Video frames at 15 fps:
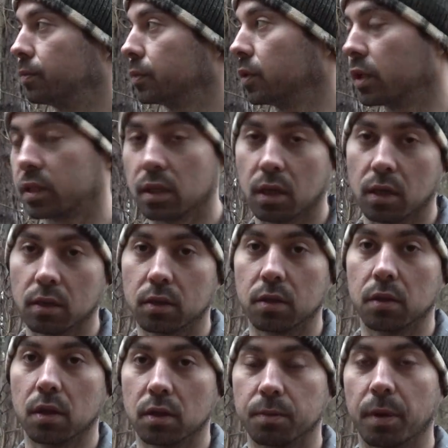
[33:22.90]
listening to
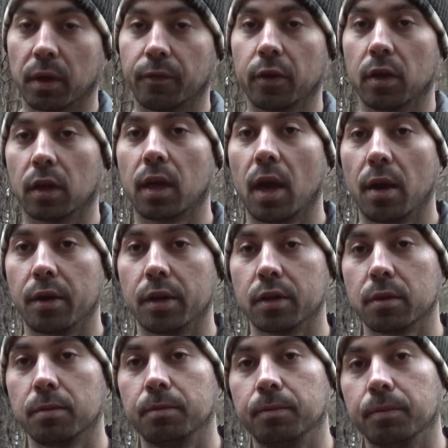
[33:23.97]
these Bigfoot
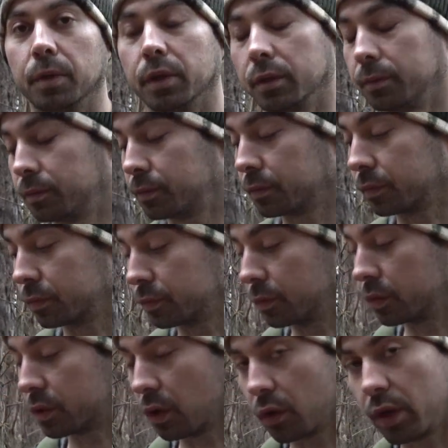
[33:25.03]
encounters. But
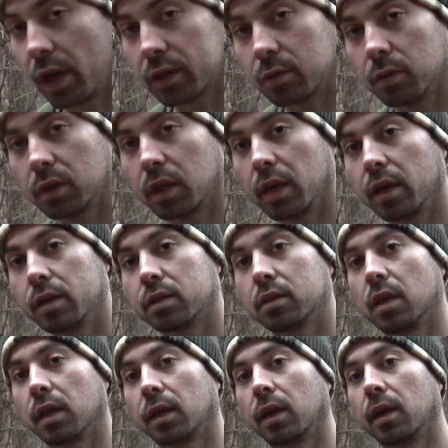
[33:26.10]
until the next one, guys,
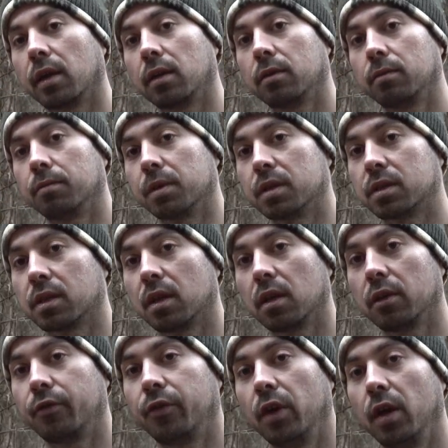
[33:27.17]
take care, be
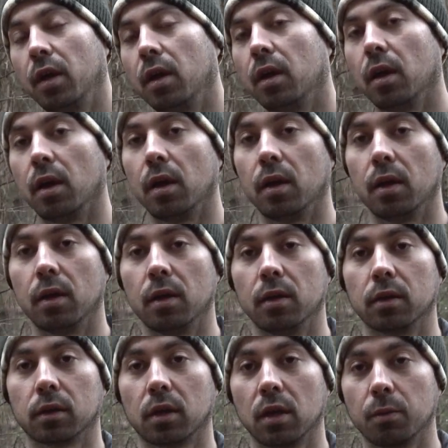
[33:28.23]
safe,
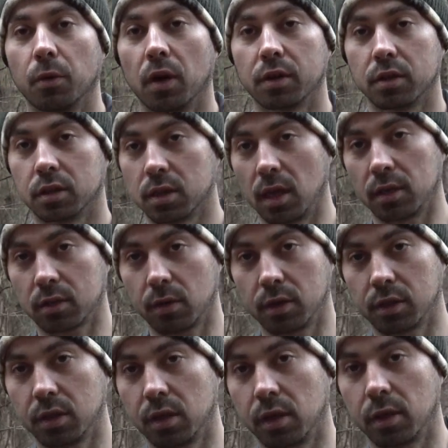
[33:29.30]
and keep watching
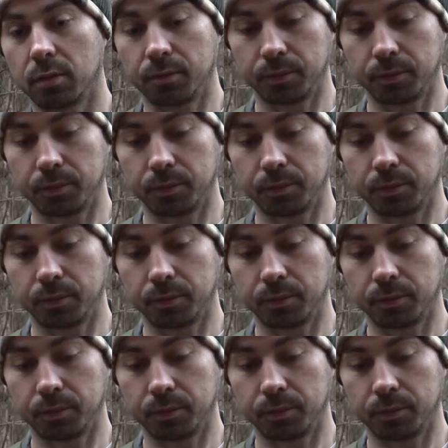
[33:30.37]
Sasquatch Theory.